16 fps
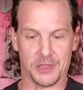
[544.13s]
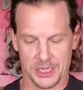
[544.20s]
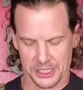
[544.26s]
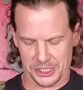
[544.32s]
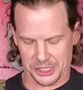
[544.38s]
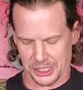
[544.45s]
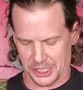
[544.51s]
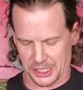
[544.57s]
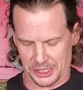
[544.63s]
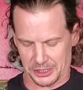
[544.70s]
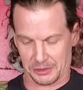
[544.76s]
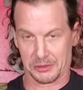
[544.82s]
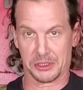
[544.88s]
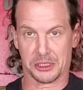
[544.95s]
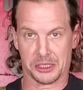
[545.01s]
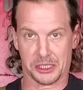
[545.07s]
of this
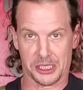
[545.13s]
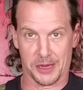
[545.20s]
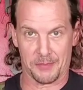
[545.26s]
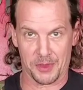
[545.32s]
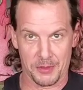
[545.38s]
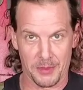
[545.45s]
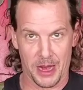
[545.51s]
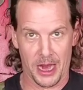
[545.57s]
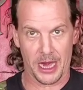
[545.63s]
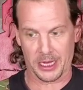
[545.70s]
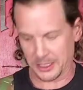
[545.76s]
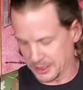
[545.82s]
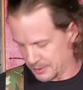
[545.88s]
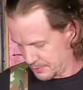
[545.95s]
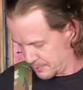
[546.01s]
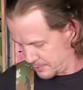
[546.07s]
except the
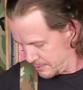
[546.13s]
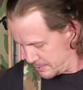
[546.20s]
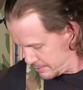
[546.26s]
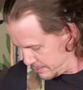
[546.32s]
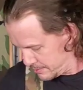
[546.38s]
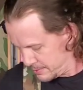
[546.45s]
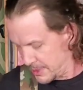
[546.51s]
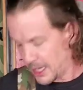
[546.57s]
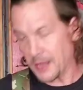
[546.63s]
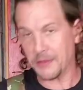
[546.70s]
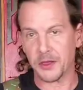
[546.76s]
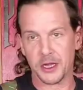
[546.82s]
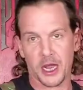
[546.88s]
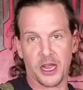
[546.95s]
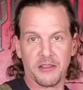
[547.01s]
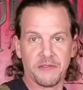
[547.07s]
mags
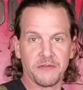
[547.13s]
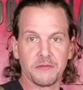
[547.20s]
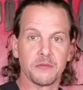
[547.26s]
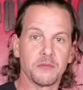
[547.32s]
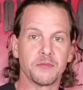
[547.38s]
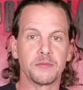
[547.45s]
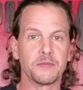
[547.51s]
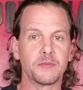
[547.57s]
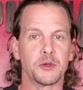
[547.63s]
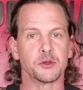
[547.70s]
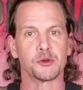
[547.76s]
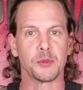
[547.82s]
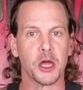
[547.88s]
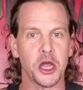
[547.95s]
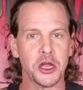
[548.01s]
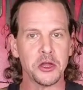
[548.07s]
and the knife.
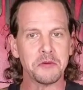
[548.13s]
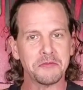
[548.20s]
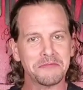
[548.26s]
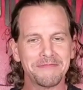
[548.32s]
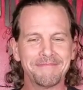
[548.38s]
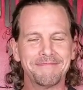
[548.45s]
Those are mine.